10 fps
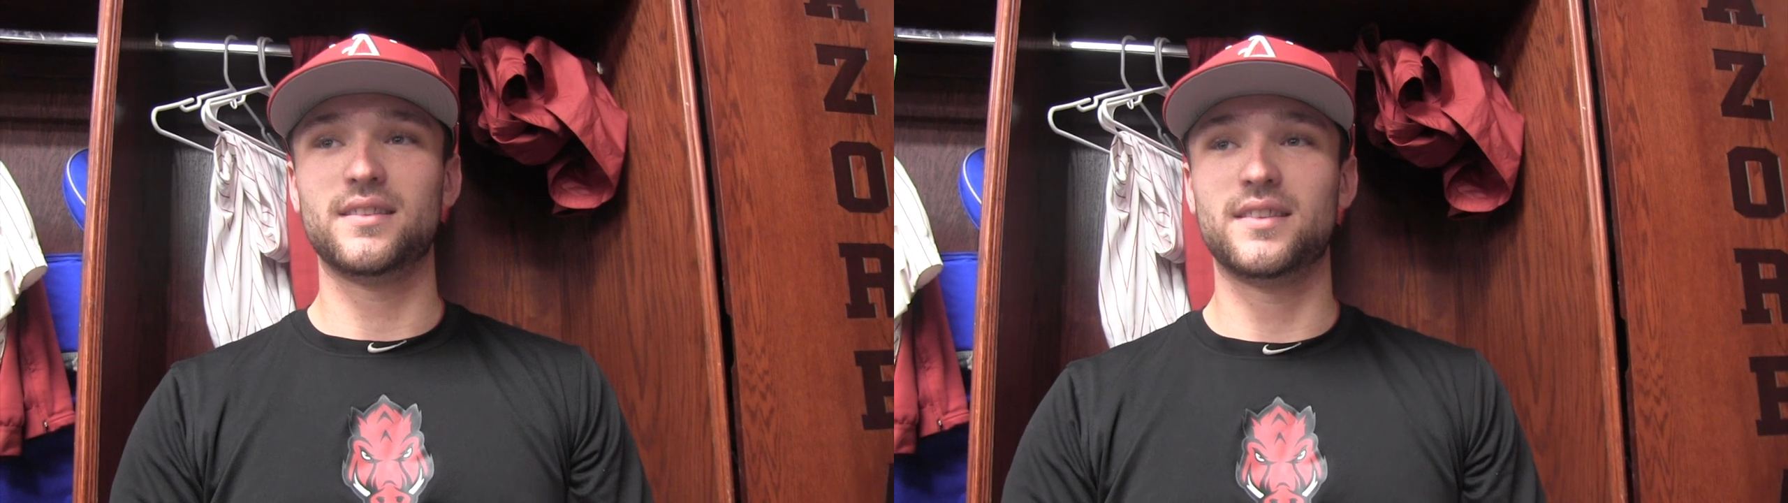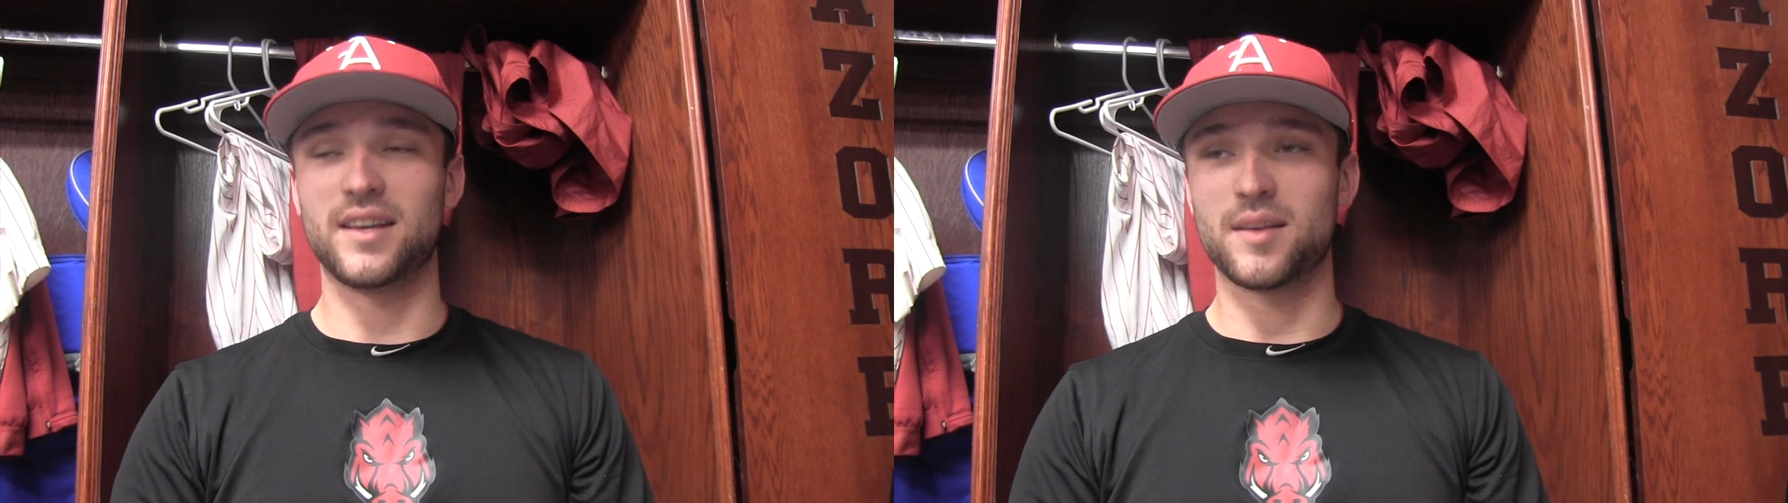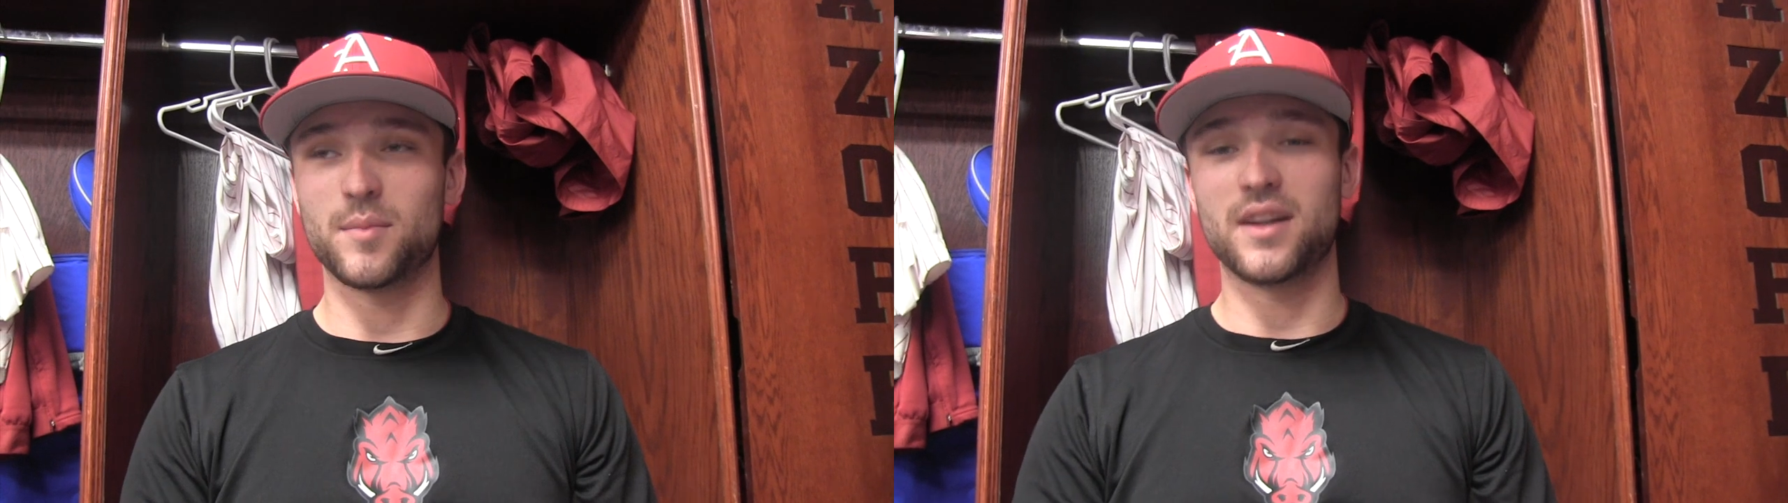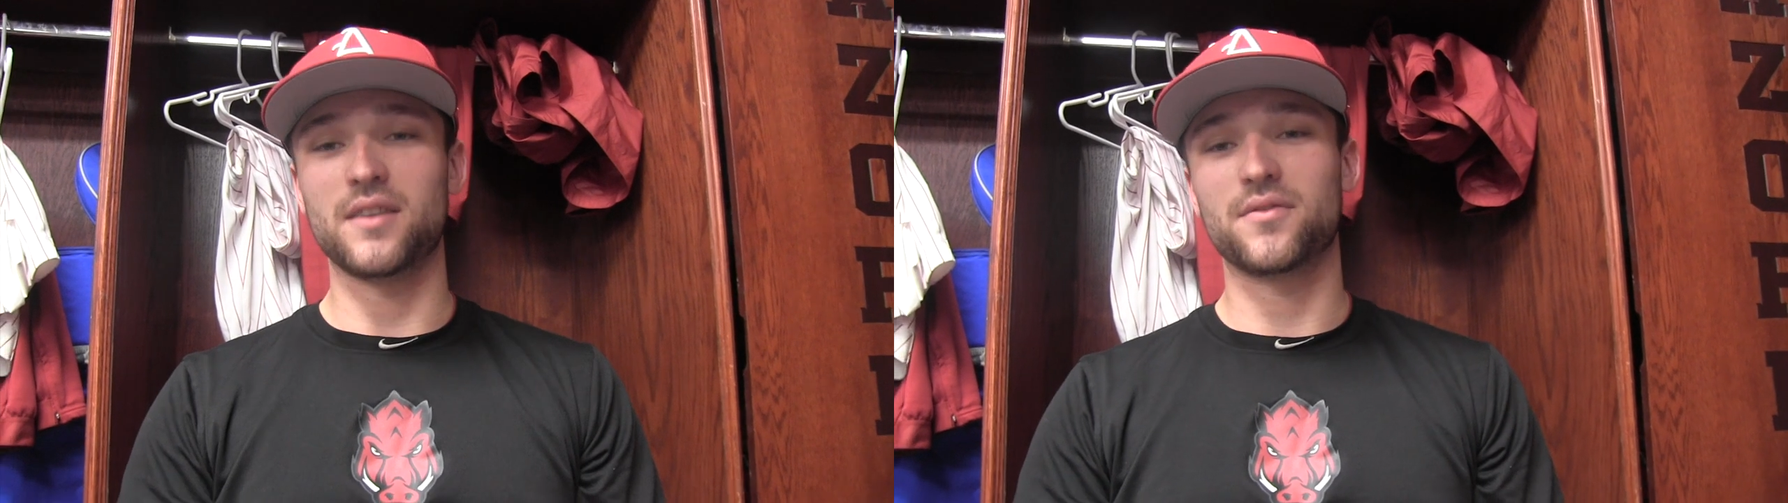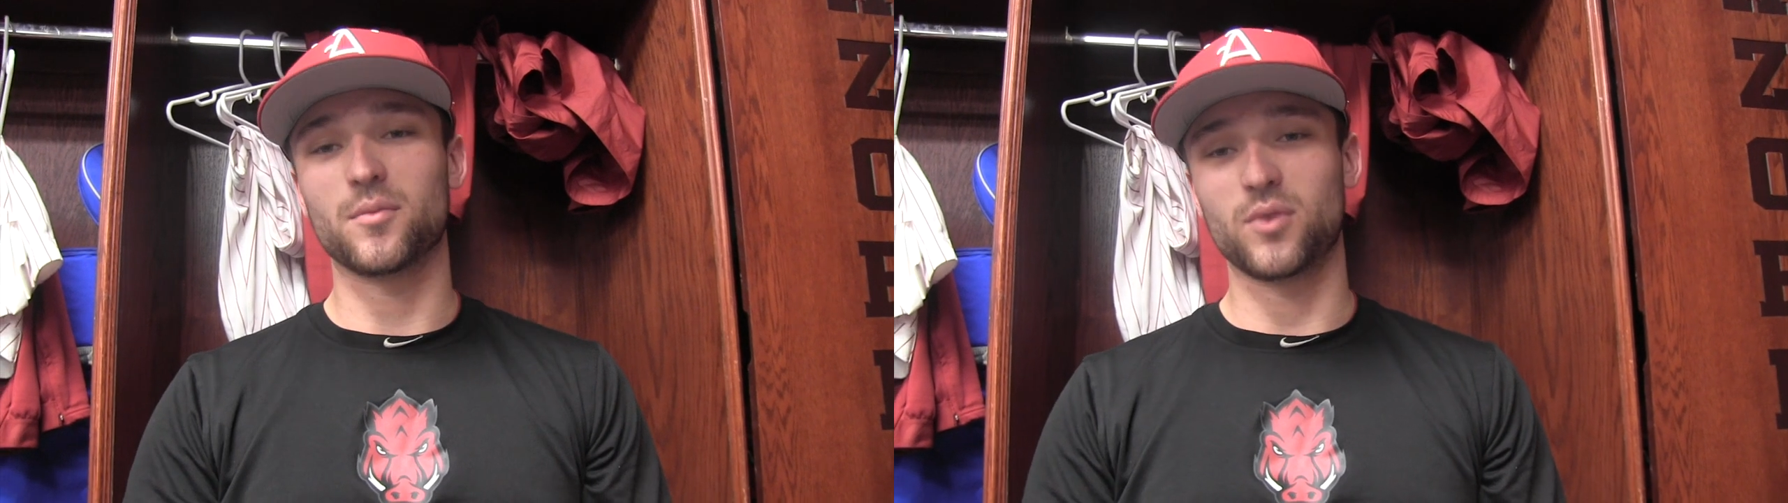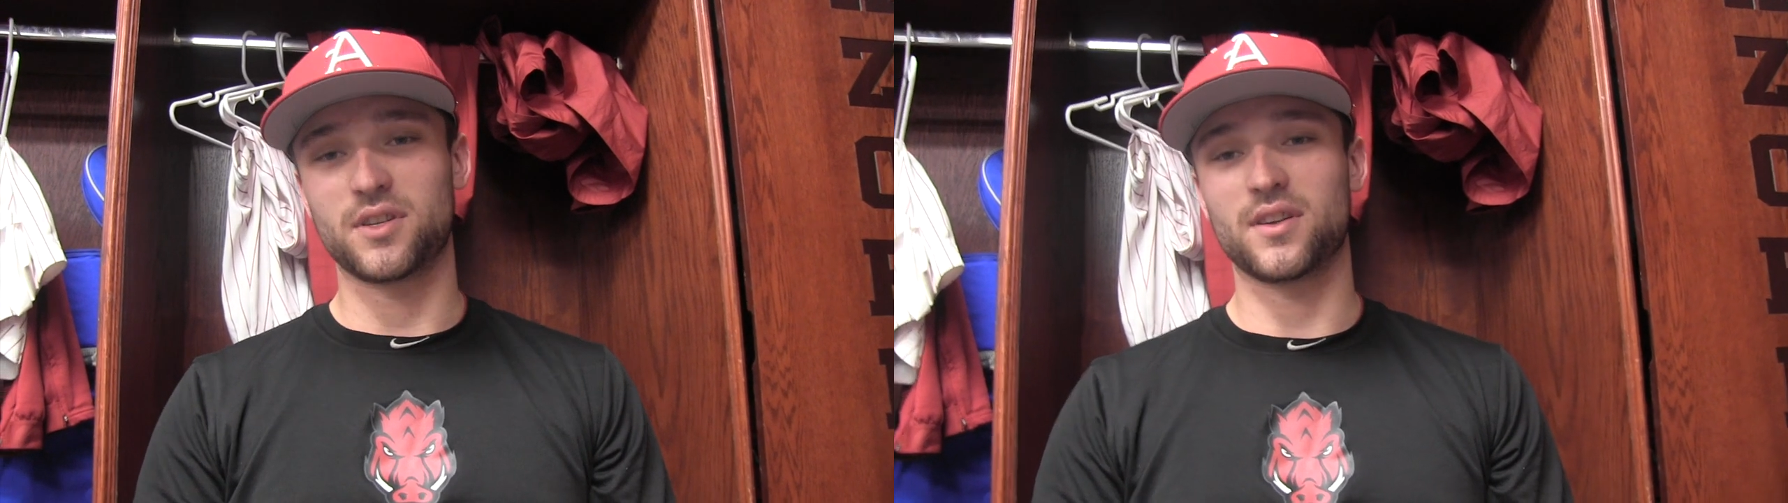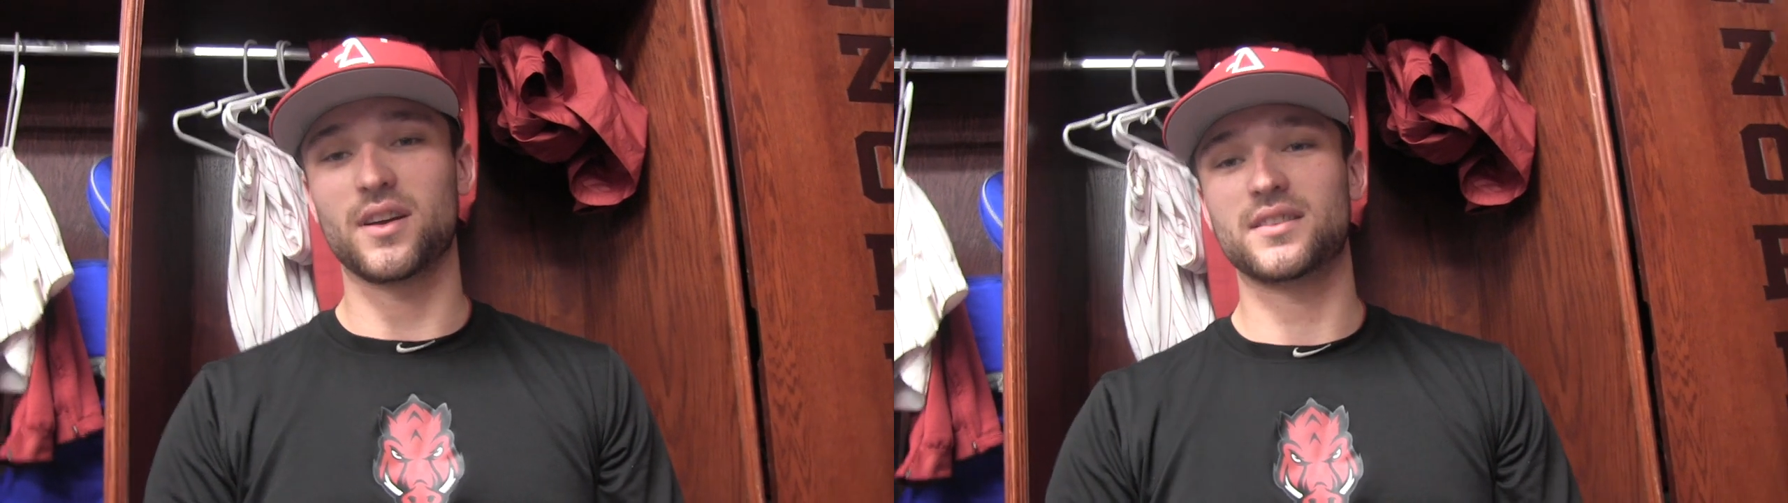decommitted from Wichita